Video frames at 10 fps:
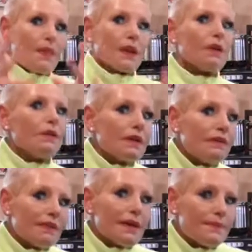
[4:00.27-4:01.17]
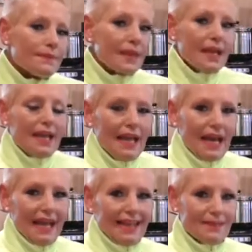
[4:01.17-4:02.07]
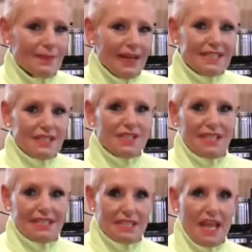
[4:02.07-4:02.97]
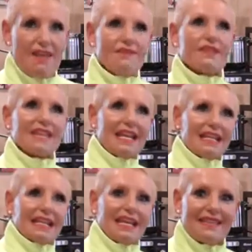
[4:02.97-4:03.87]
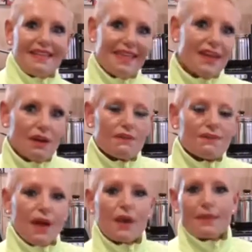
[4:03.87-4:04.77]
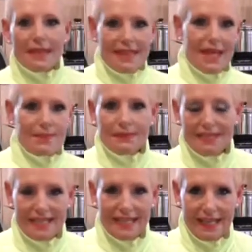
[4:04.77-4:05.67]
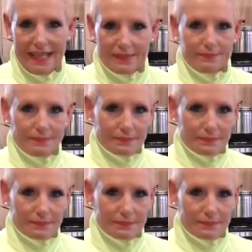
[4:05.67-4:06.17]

by the look of them, it might suggest evidently that they're not following their particular